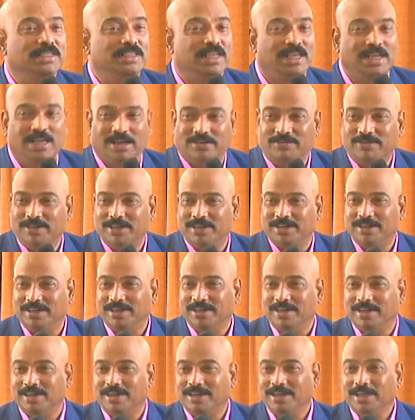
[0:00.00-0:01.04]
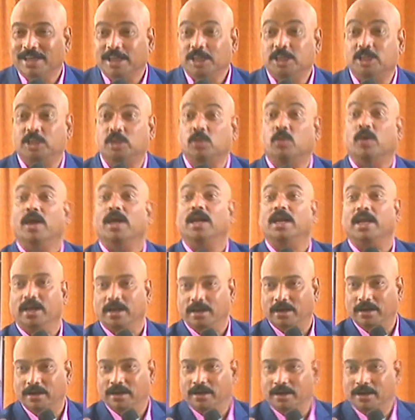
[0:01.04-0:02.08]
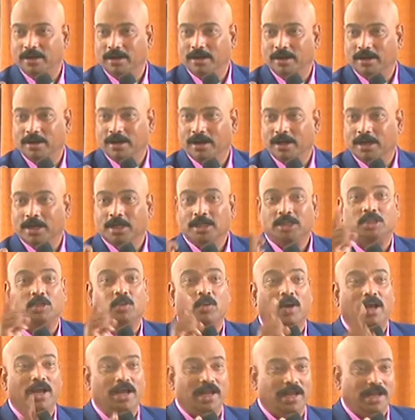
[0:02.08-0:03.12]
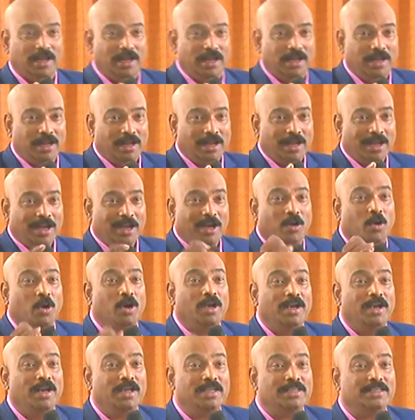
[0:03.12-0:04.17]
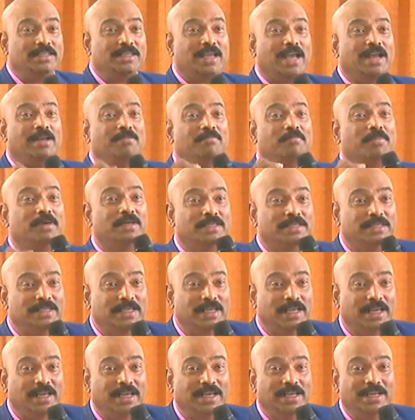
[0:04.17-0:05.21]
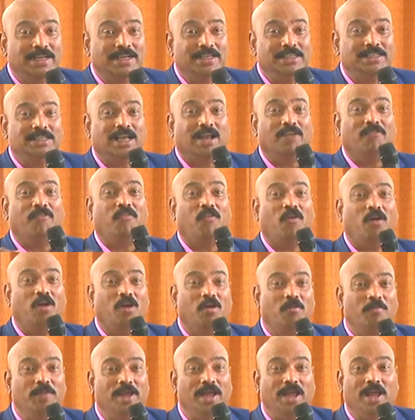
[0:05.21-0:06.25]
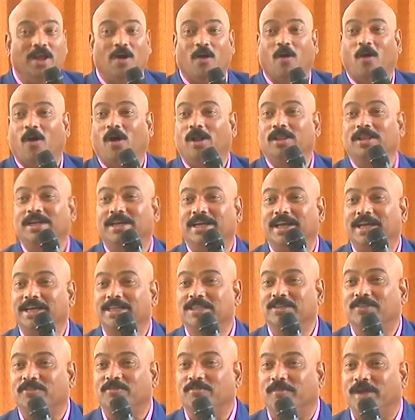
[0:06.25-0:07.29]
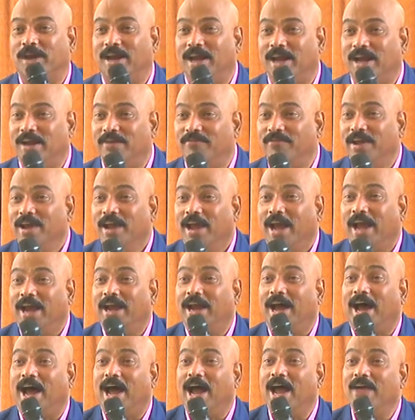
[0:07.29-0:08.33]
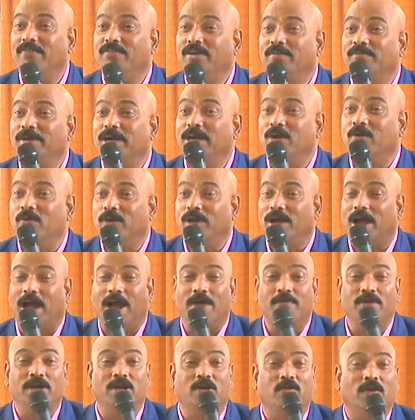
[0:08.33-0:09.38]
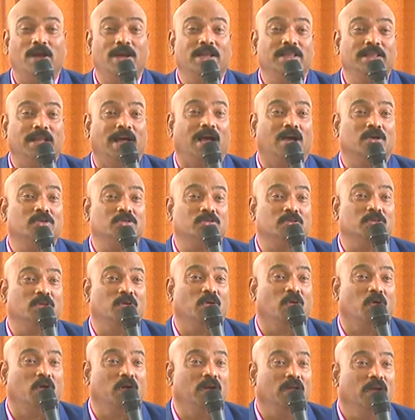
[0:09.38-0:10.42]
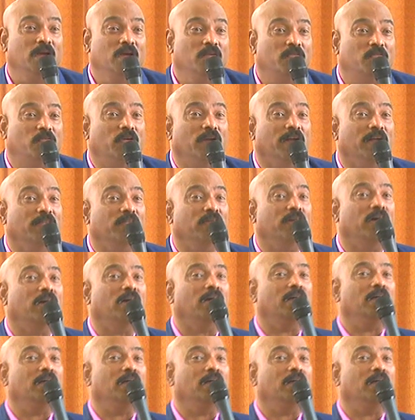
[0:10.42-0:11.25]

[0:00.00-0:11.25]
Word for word: are left. Surely, surely, goodness and mercy shall follow me all the days of my life, and I will be I will dwell in the house of the Lord forever.